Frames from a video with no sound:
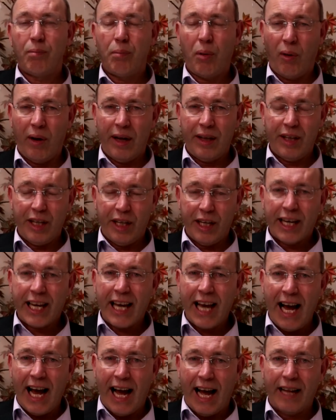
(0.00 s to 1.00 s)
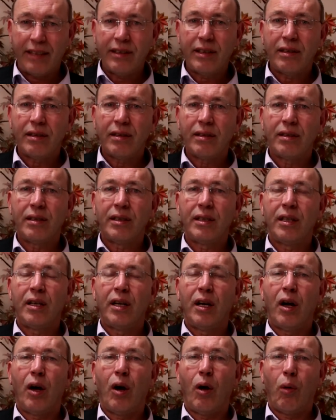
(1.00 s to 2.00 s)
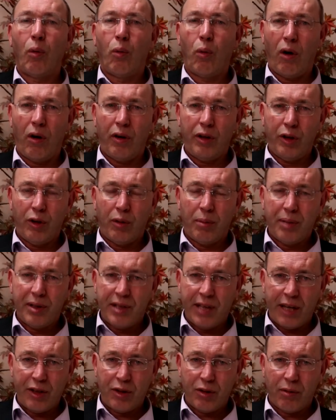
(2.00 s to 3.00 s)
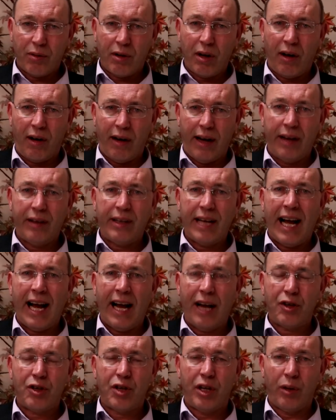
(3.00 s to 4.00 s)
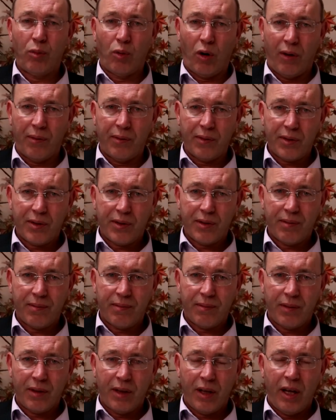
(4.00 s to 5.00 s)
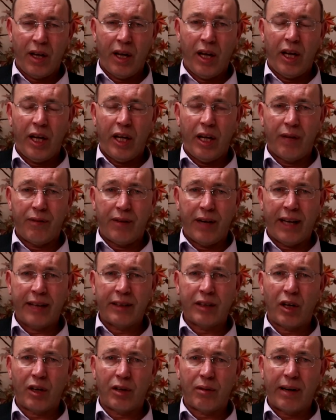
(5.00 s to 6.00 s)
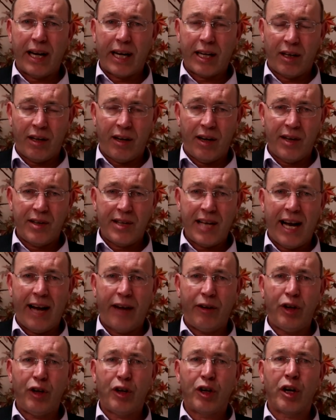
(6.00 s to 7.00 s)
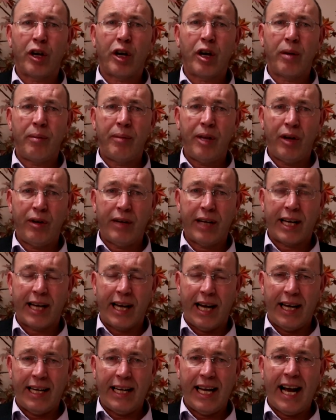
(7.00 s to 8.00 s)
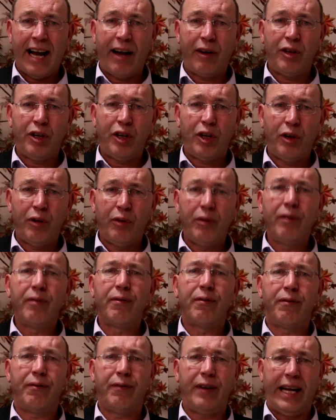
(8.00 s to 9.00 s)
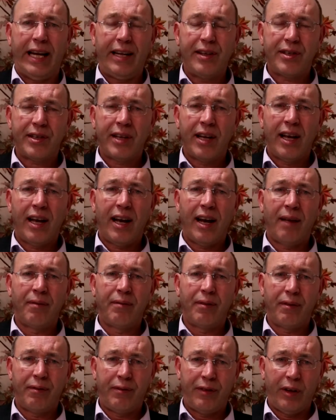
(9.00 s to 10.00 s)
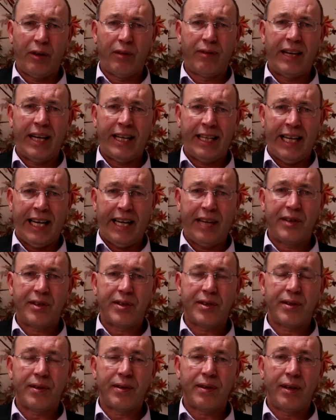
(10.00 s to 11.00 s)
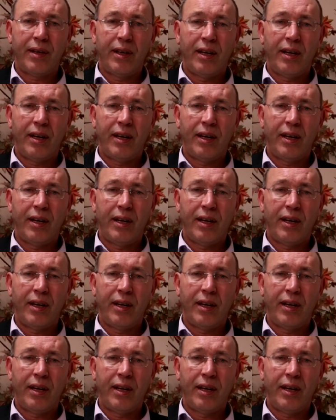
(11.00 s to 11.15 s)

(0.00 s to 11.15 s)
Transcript: point that you can what your potential client actually wants. You've then got to recognise how you can communicate how you fit and fulfil their needs.